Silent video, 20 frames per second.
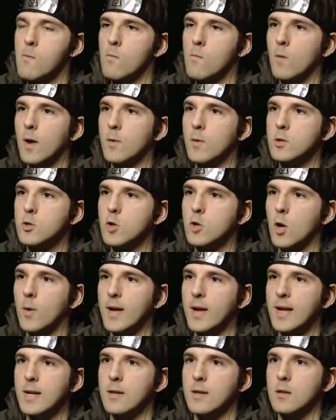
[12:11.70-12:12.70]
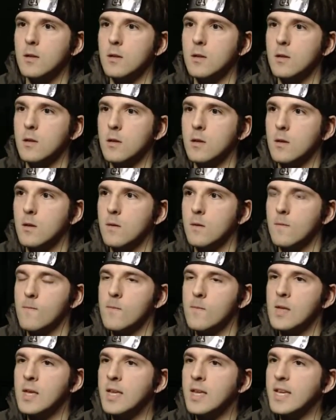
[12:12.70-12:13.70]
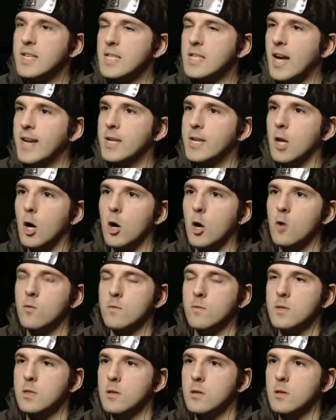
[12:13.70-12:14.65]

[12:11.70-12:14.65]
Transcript: Why won't you go in? Warning. Yes, I know.